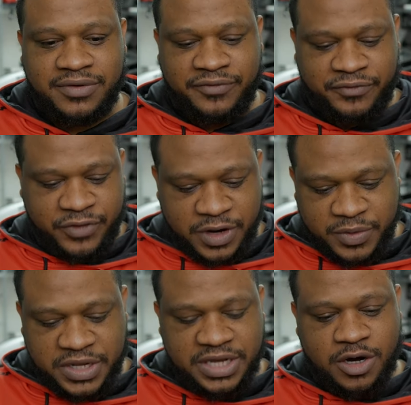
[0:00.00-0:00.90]

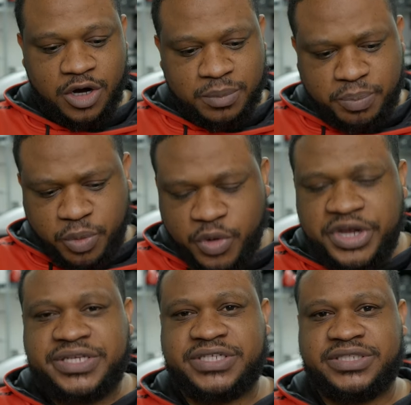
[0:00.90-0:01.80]
very on
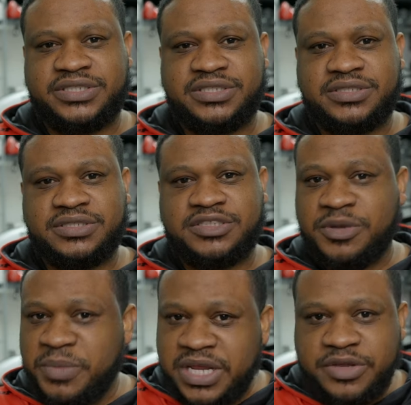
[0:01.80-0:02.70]
point
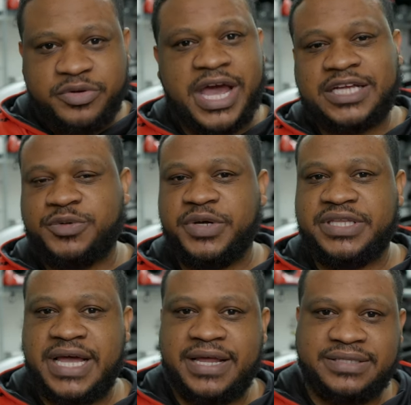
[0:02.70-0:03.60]
the minute you actuate
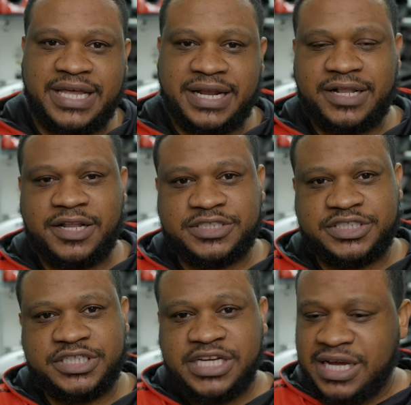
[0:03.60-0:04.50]
that clutch.